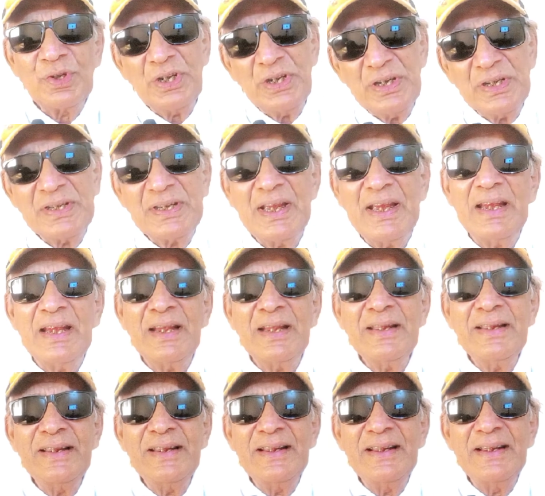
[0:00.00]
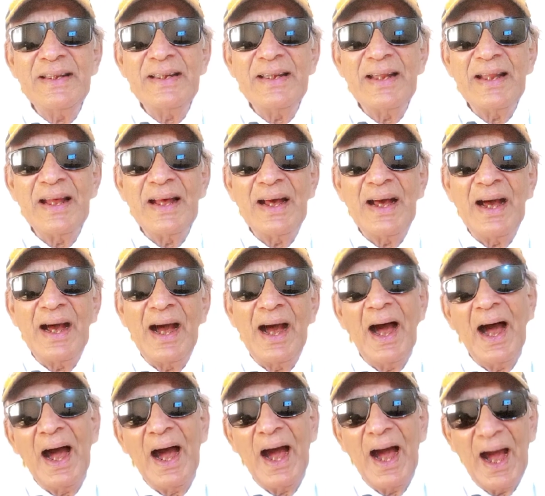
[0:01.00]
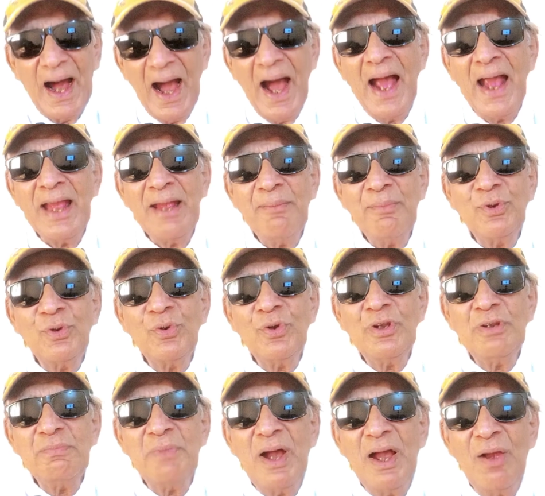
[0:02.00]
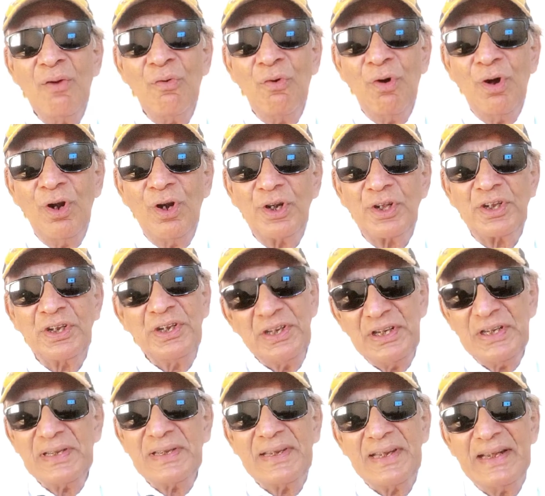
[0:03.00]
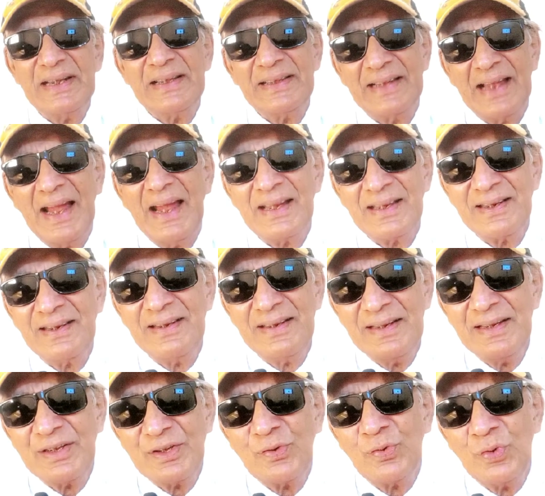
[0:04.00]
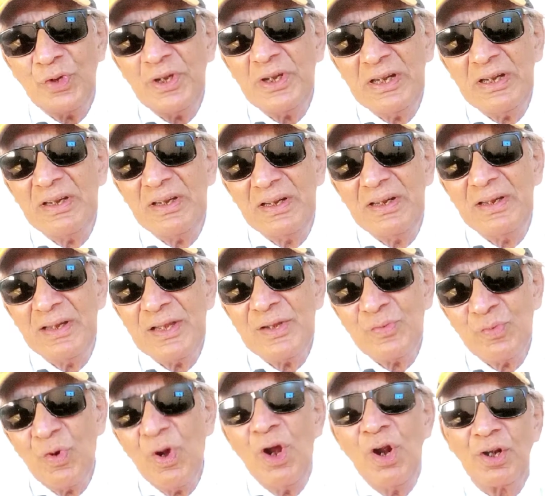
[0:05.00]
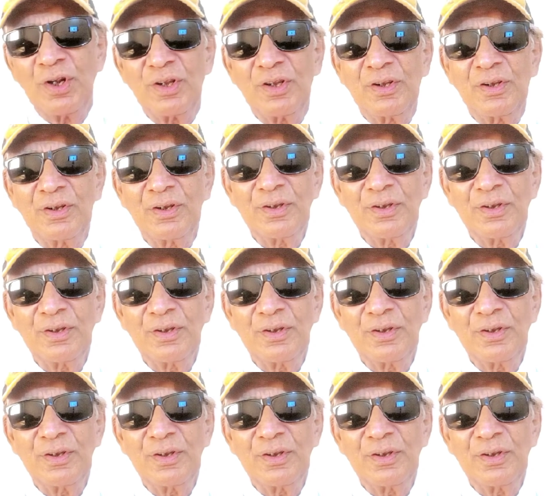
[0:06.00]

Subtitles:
He said, I am doing my work. He said that he is doing his work.